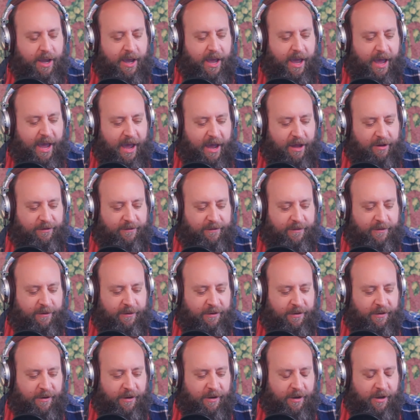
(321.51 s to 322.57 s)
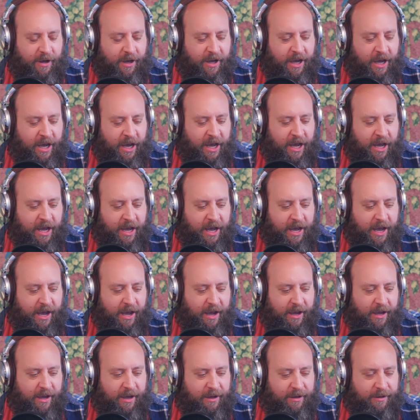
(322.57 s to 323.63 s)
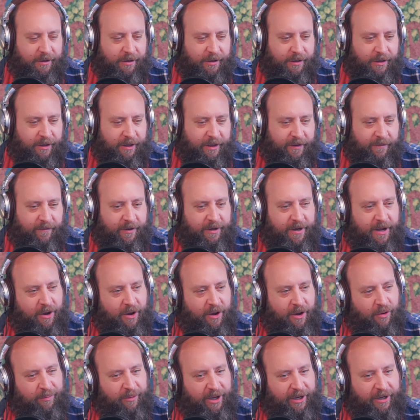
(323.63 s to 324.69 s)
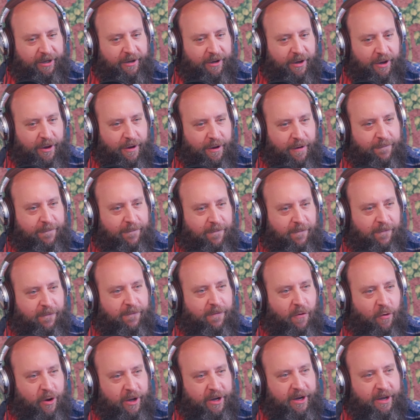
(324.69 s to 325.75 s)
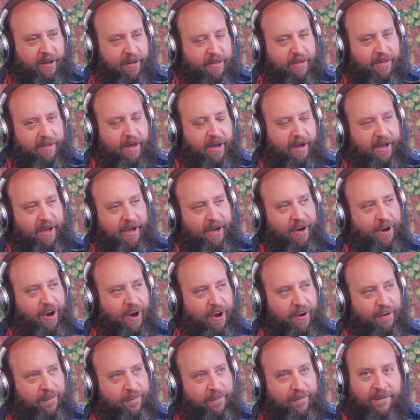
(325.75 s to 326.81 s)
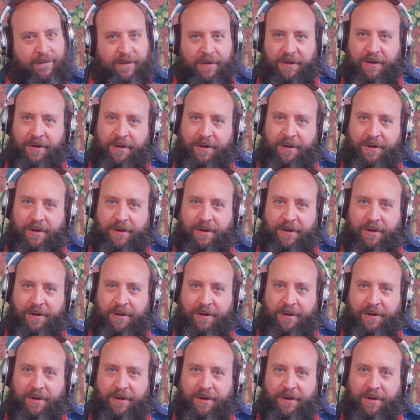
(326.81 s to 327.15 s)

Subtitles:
And even now I'm like avoiding thinking of